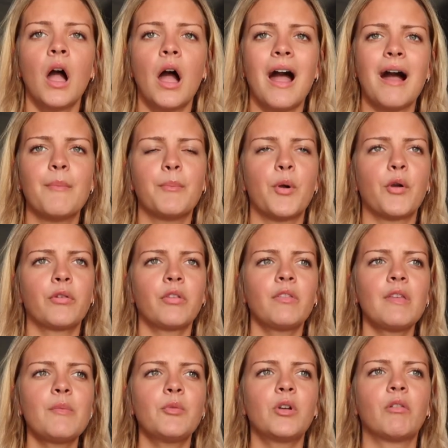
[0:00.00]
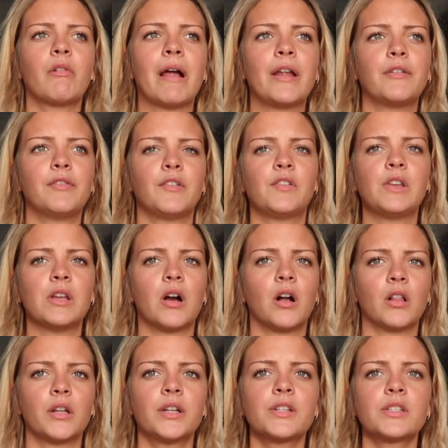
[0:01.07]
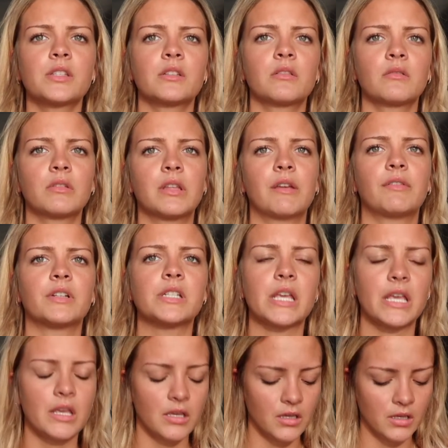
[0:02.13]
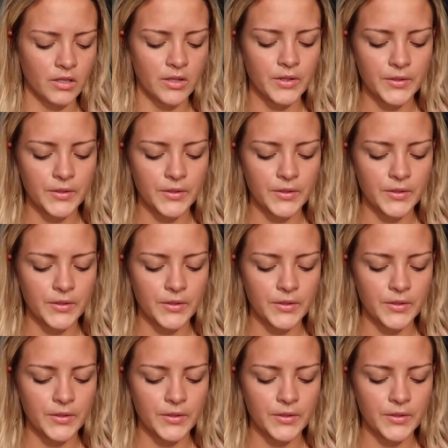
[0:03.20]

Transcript: Both of them are around $50, give or take.